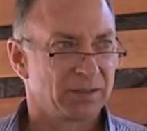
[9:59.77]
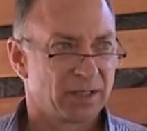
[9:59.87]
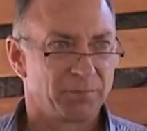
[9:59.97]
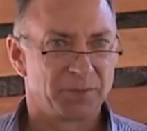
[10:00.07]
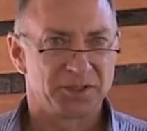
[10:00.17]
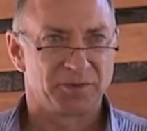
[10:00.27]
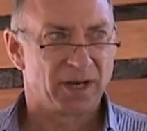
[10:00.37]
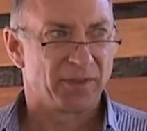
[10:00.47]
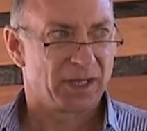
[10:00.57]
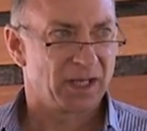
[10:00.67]
companies
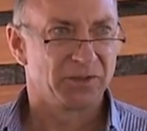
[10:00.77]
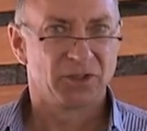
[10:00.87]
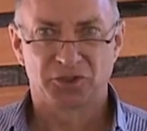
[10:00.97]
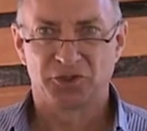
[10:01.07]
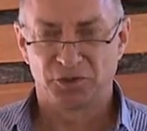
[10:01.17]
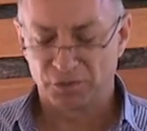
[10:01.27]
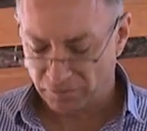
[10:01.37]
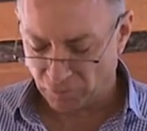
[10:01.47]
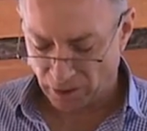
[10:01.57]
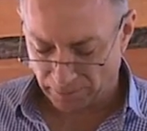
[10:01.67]
around the head to do
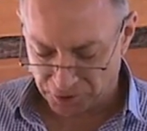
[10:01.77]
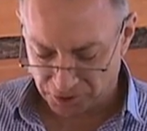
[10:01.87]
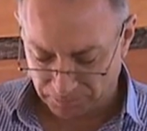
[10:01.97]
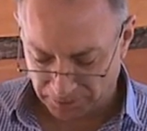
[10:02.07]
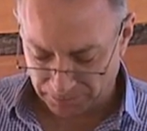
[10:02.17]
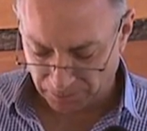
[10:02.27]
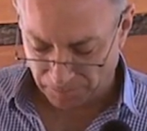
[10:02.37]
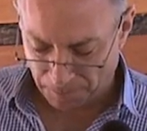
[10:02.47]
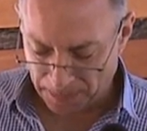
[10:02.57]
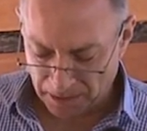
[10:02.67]
for Aboriginal people.
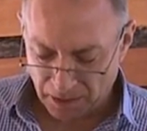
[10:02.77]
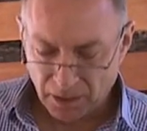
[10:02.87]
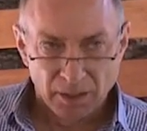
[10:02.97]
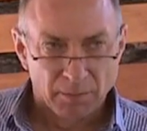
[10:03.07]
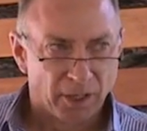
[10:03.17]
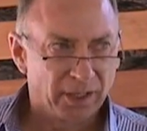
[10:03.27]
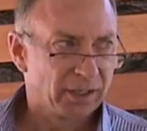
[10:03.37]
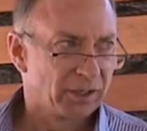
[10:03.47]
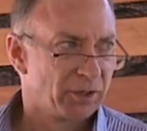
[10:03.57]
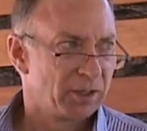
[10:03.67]
Mining
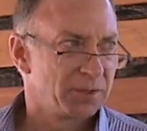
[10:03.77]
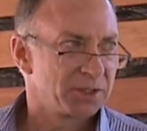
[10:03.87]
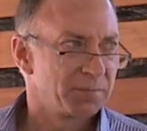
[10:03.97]
agreements